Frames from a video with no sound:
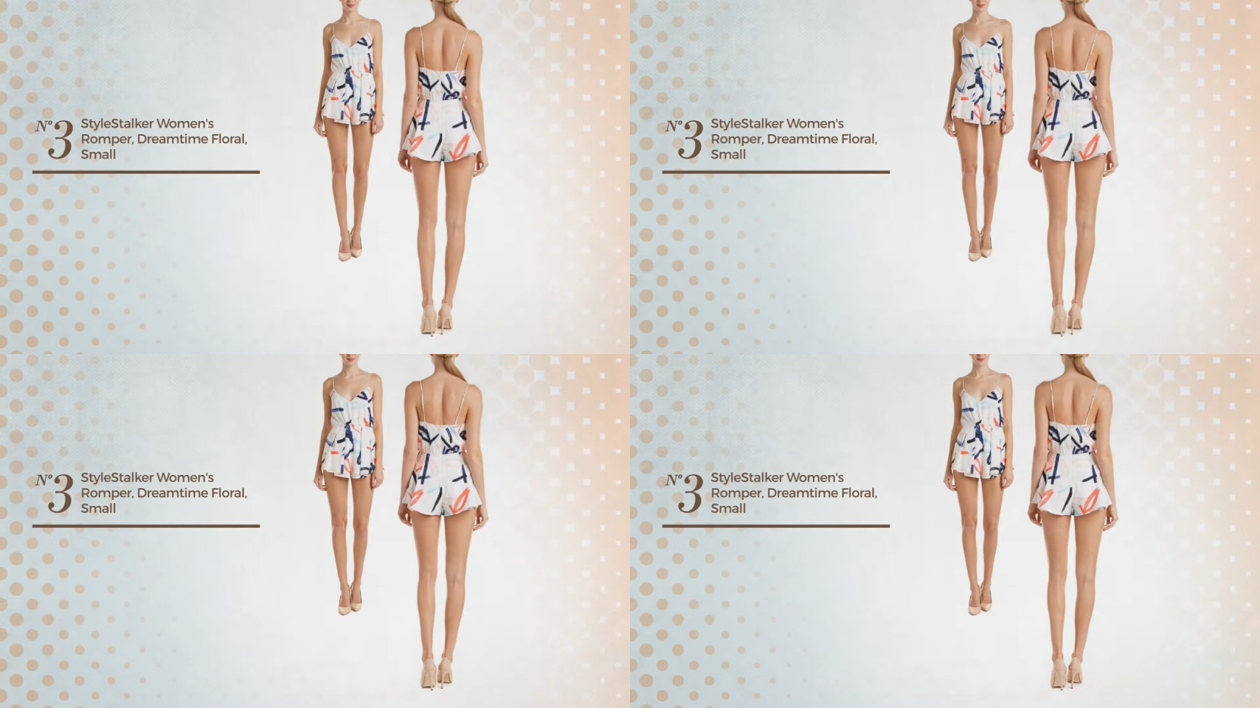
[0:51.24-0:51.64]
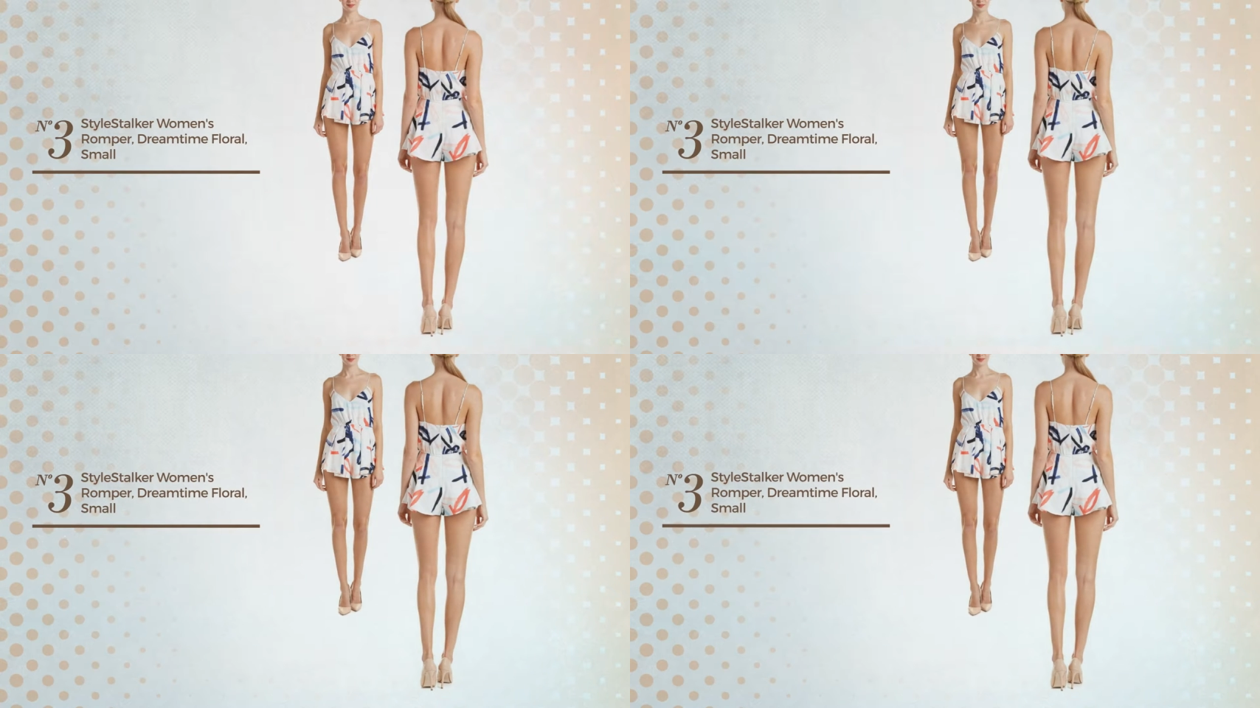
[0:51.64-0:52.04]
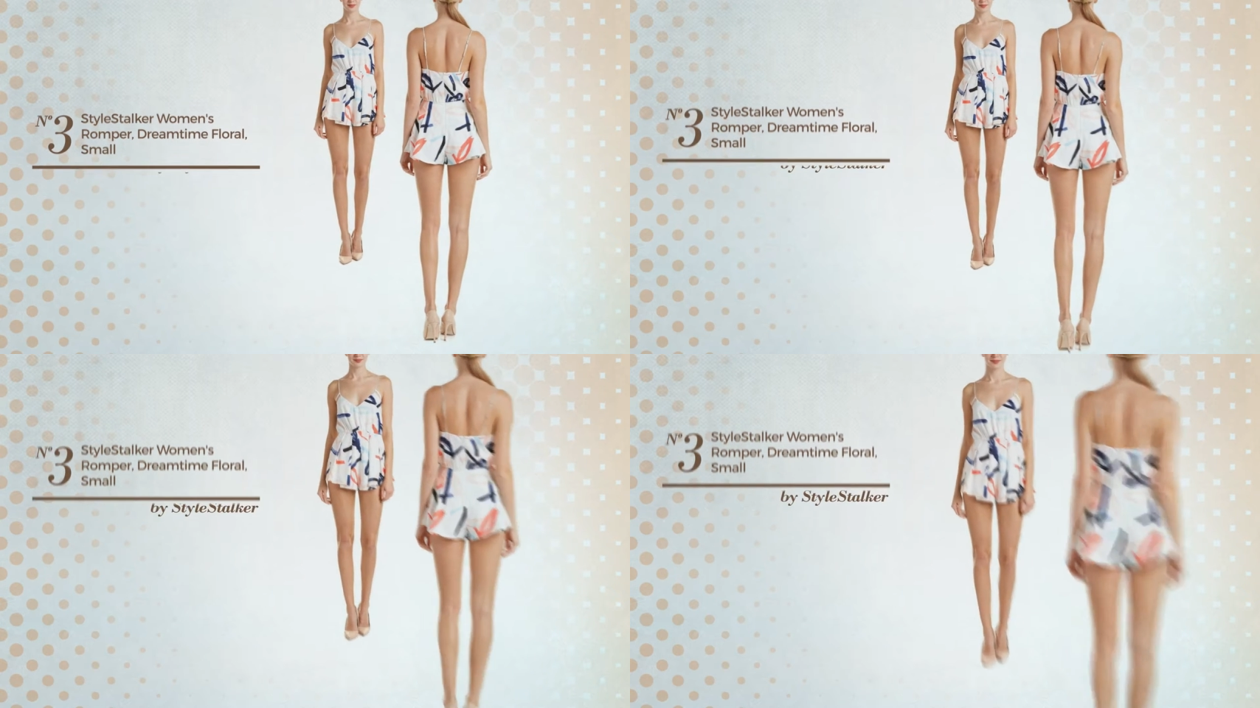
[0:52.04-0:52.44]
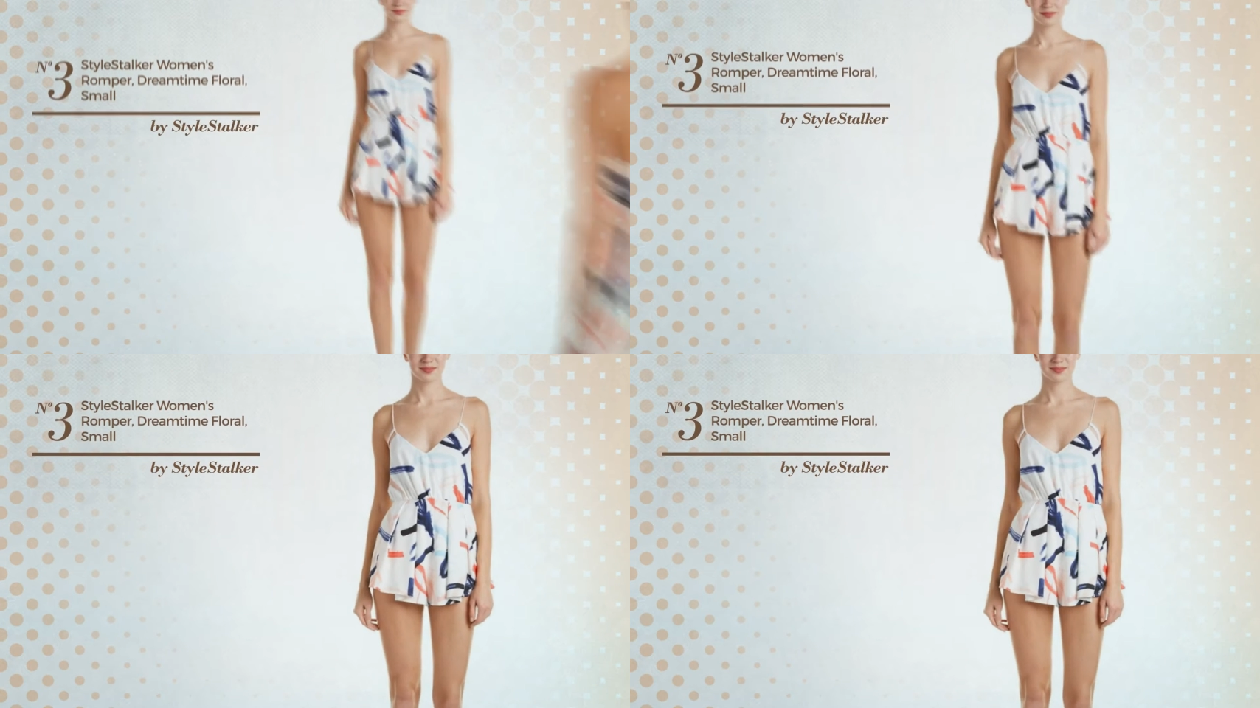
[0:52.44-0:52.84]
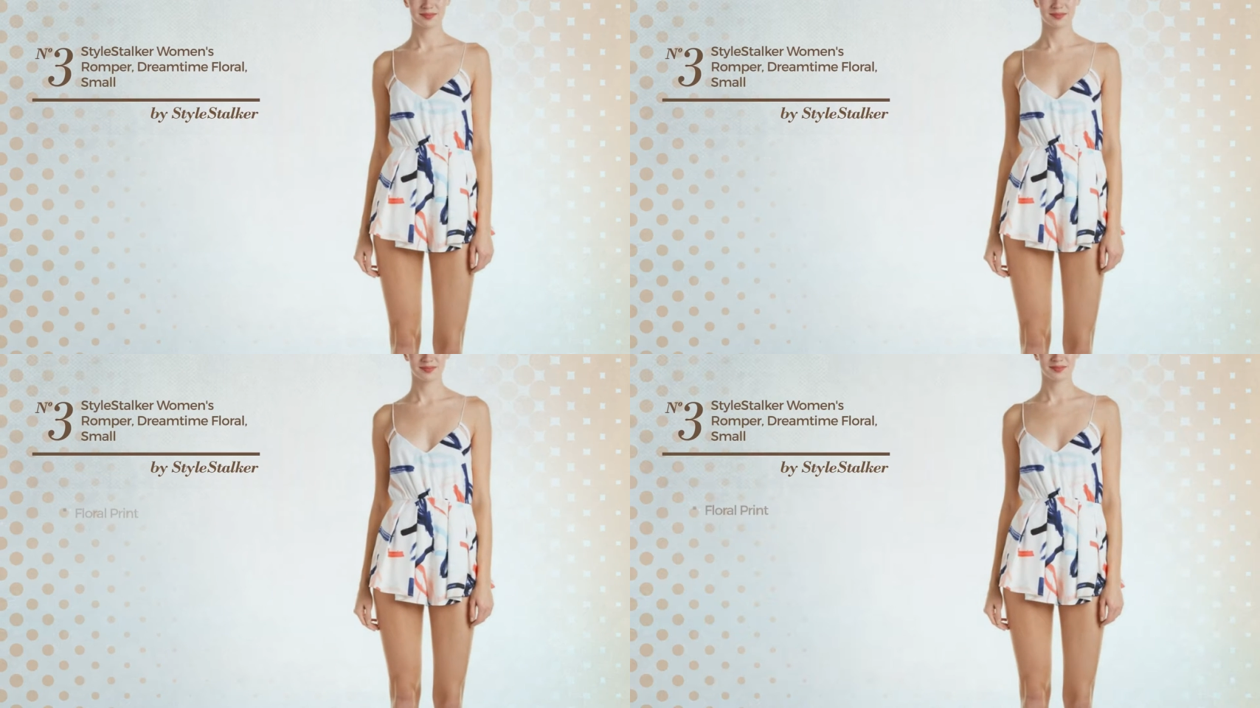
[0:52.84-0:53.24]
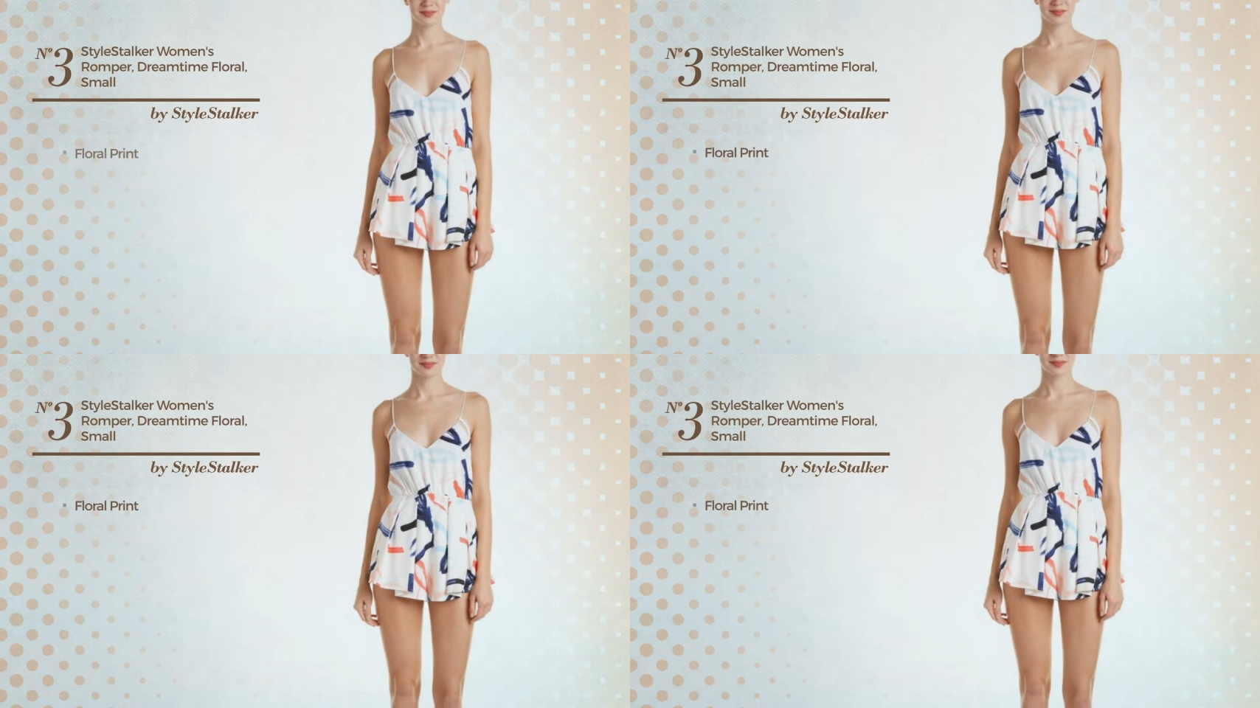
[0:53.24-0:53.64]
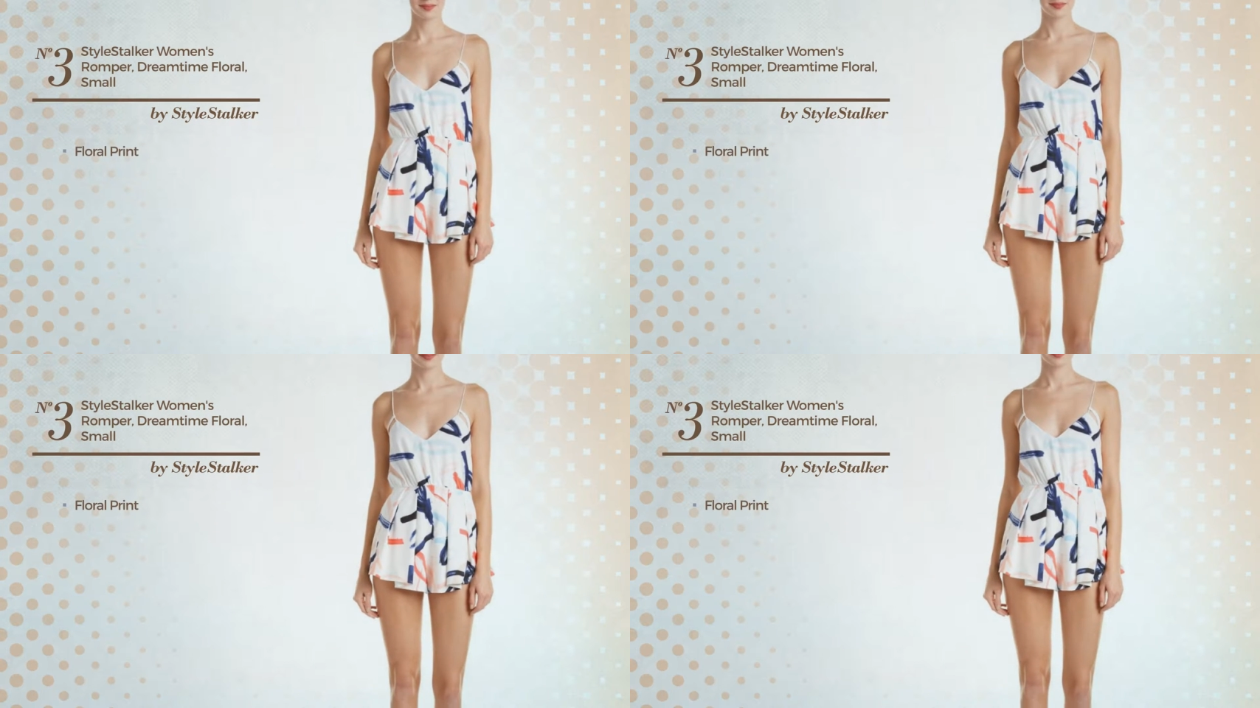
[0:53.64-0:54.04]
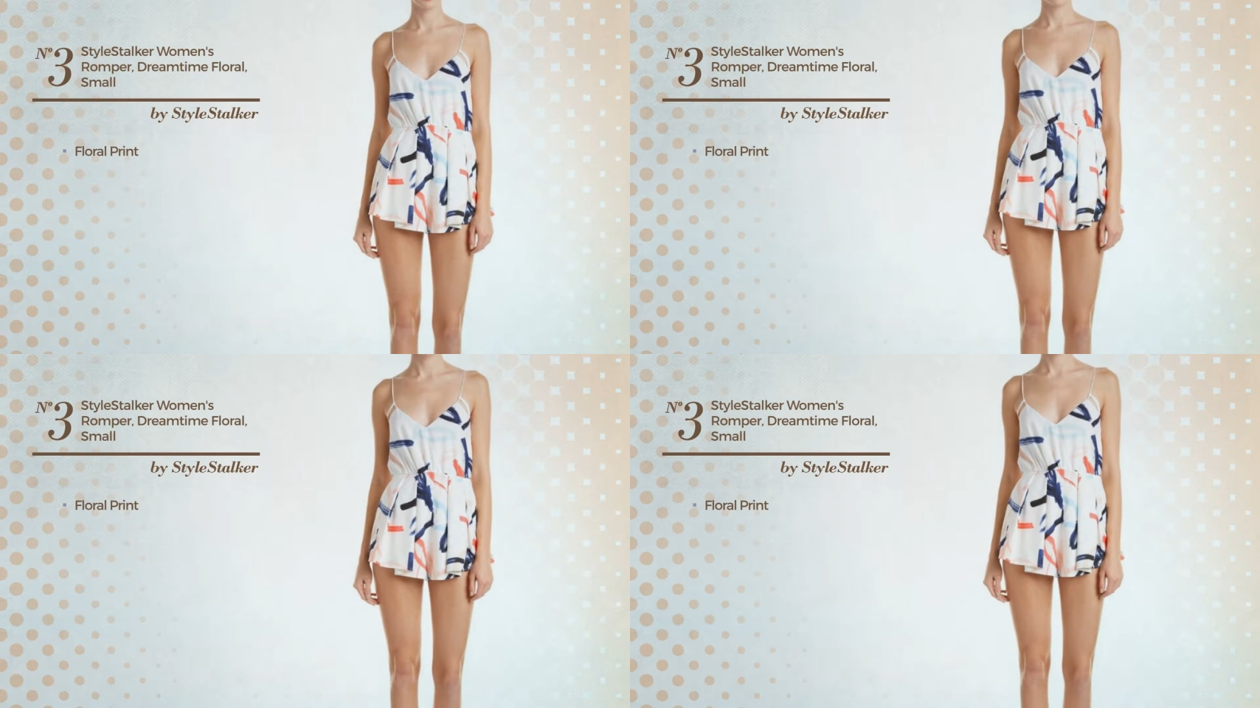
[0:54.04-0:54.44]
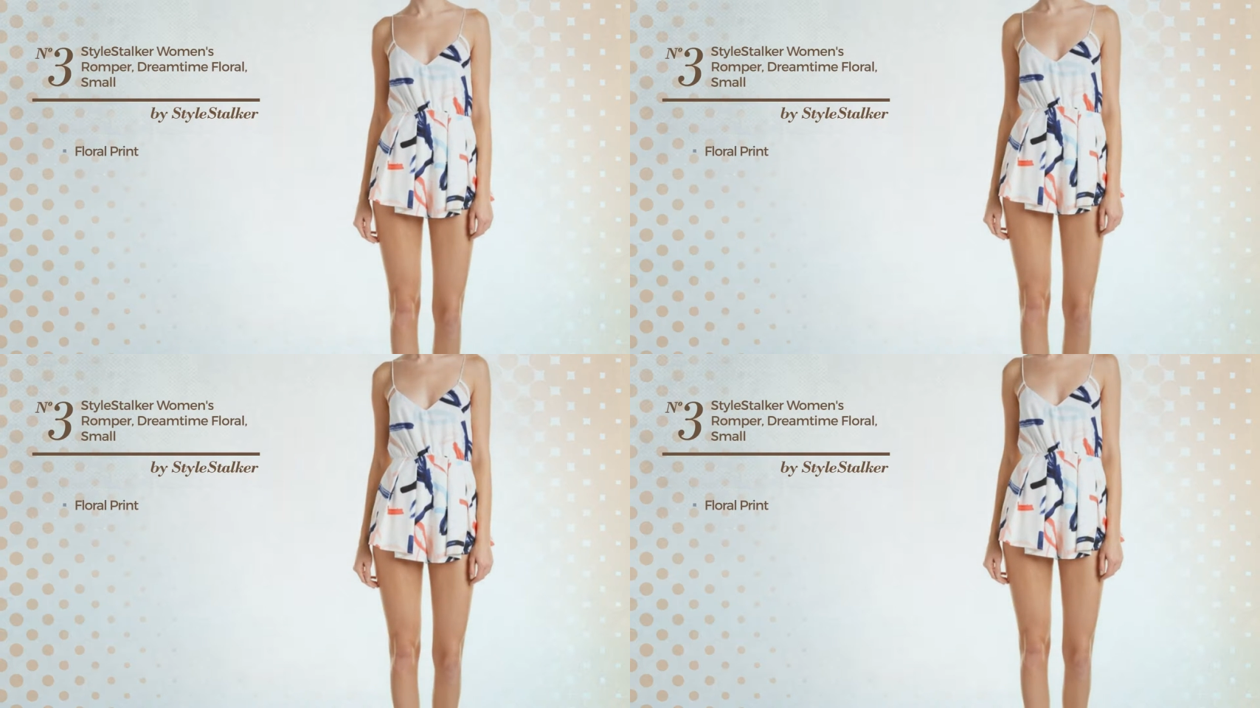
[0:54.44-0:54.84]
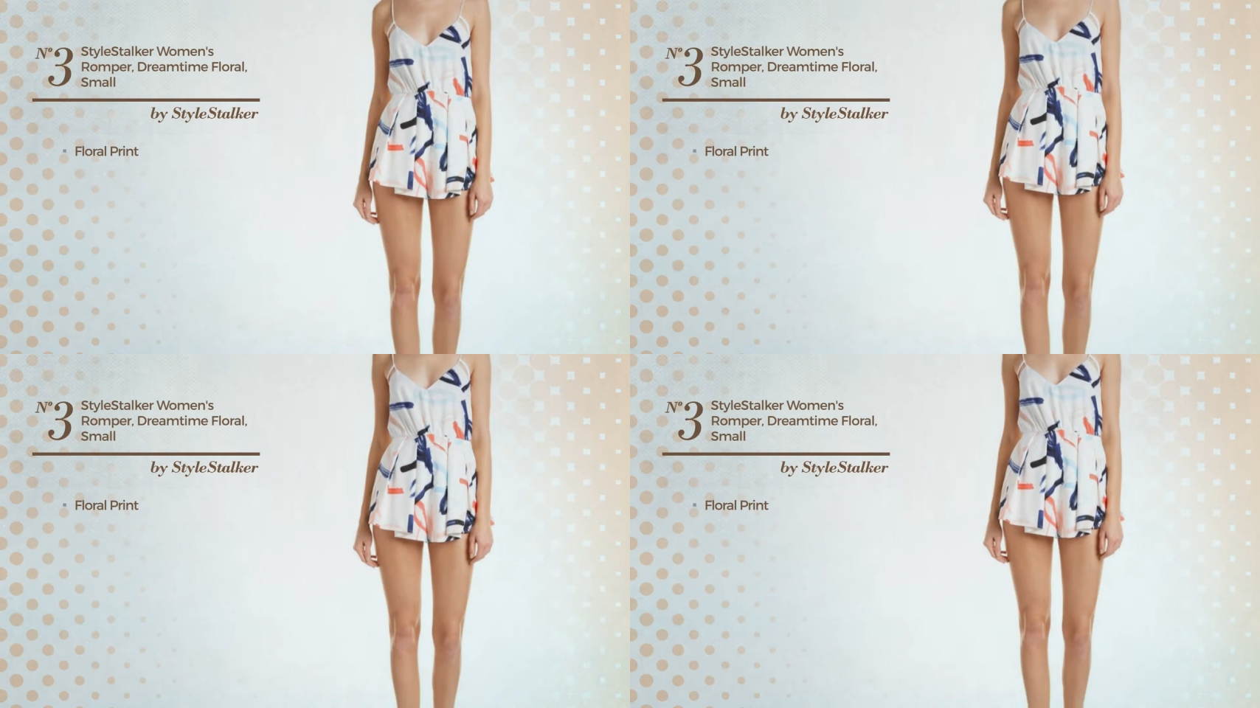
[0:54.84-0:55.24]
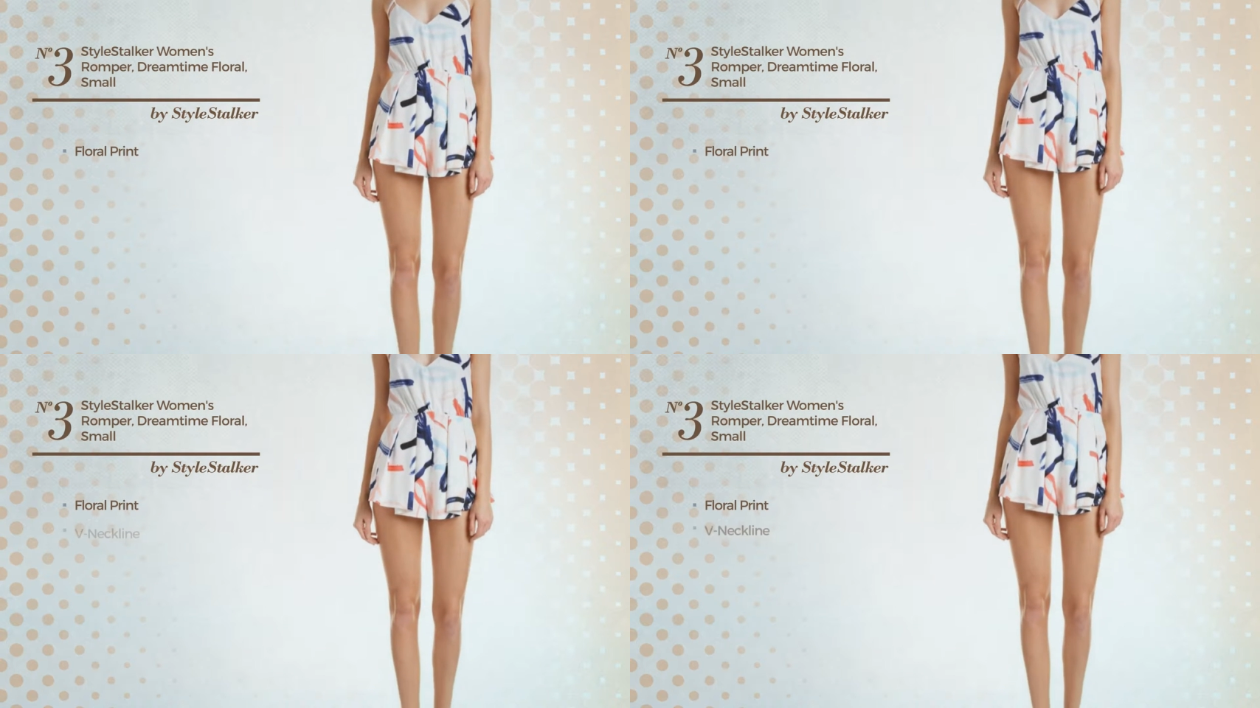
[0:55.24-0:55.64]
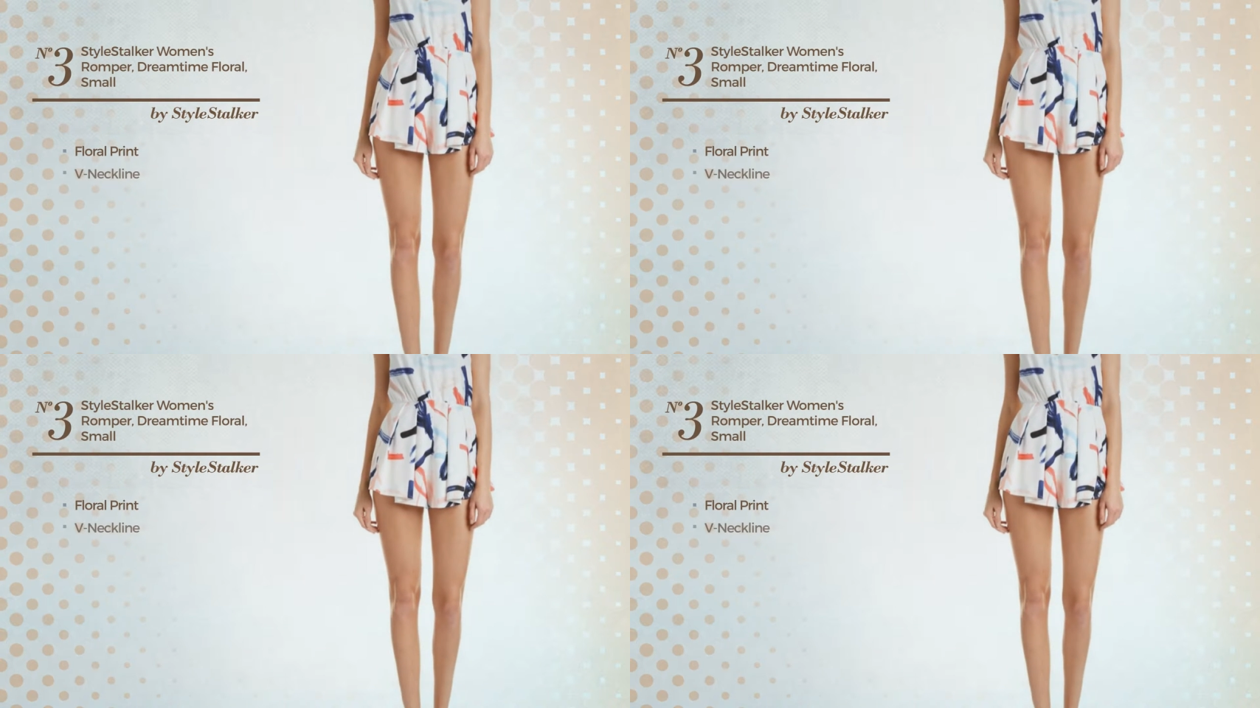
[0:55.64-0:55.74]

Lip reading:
(no speaker visible)